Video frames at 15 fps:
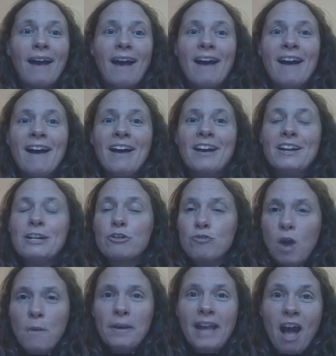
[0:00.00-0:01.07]
uh,
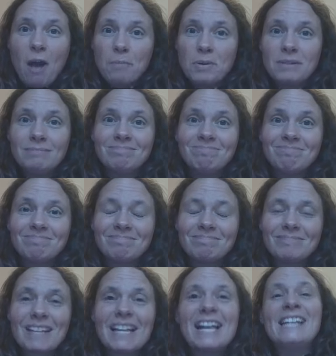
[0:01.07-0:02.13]
growing up
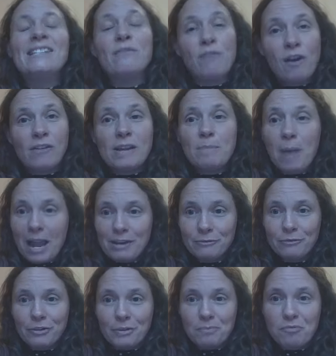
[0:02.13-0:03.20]
is a very
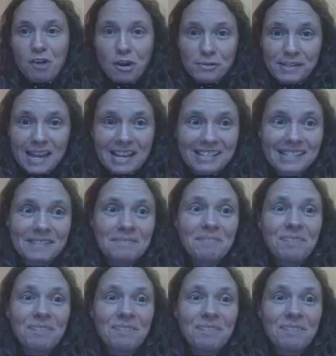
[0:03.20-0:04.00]
painful process.